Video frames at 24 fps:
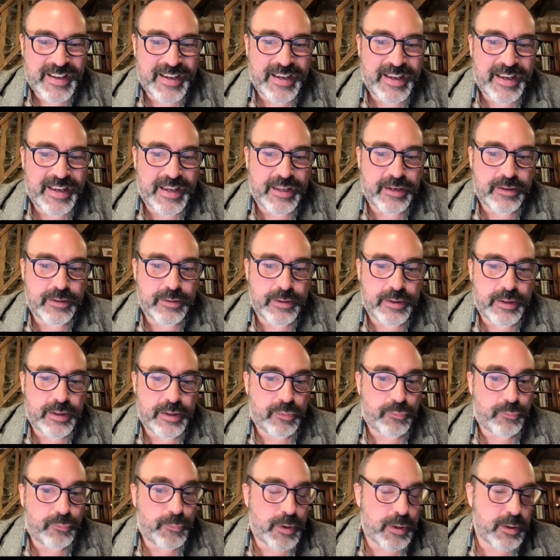And as
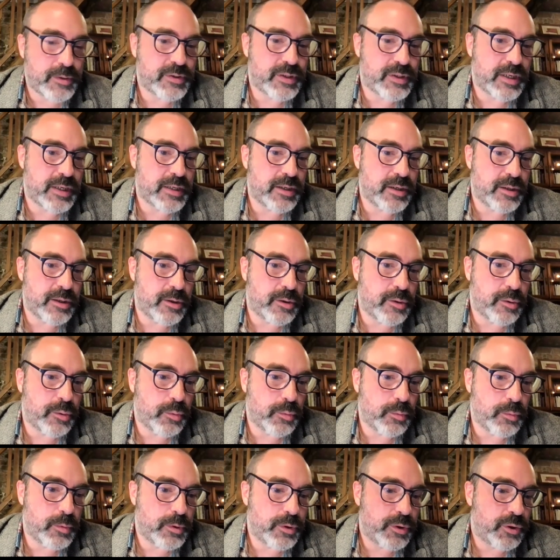far as I
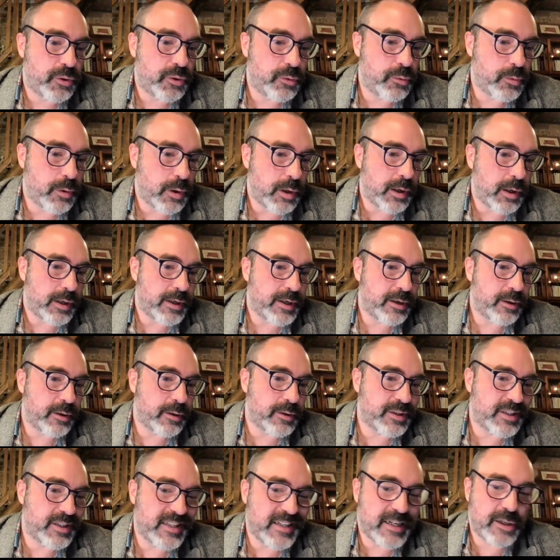know, you are here
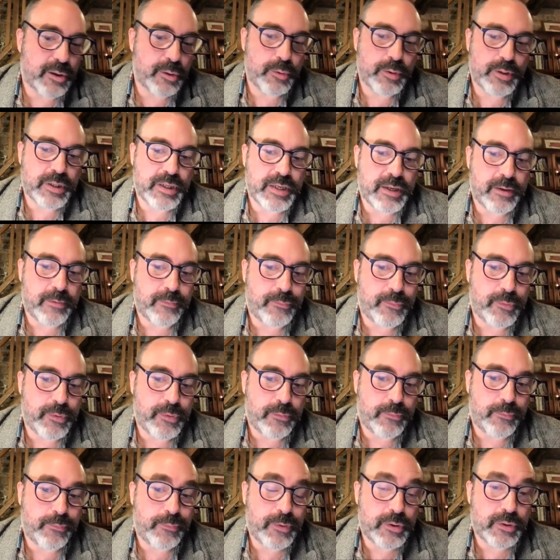decoding it for the
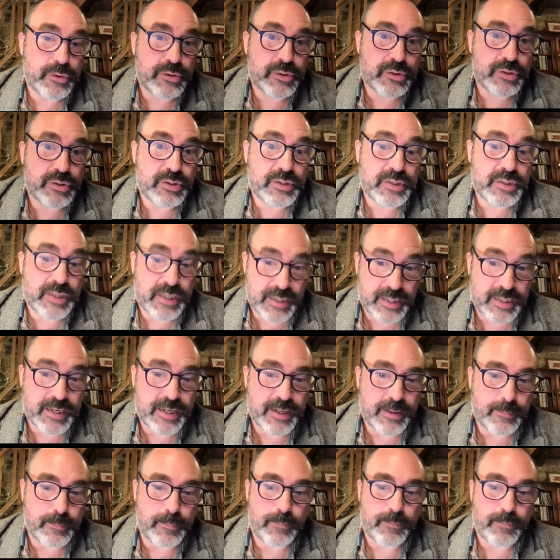first
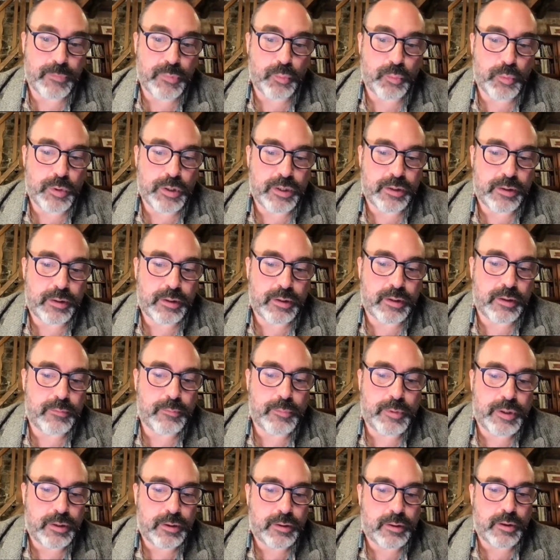time with
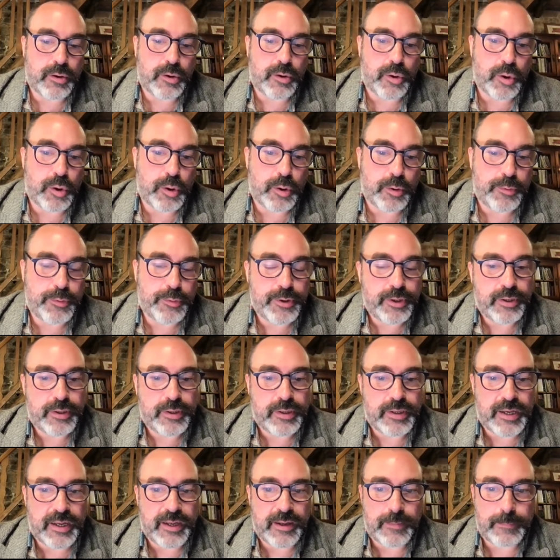all
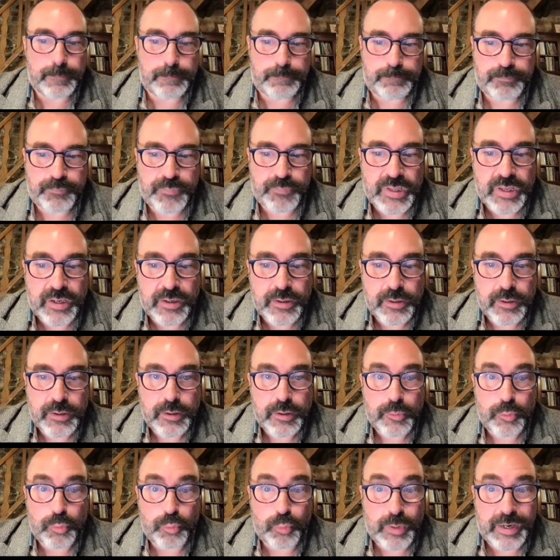the
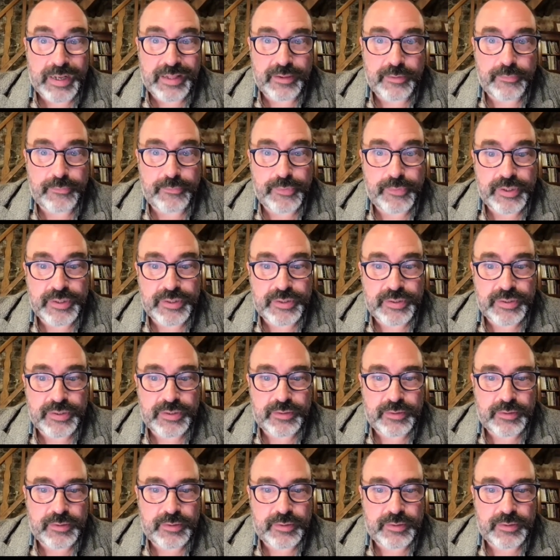relevant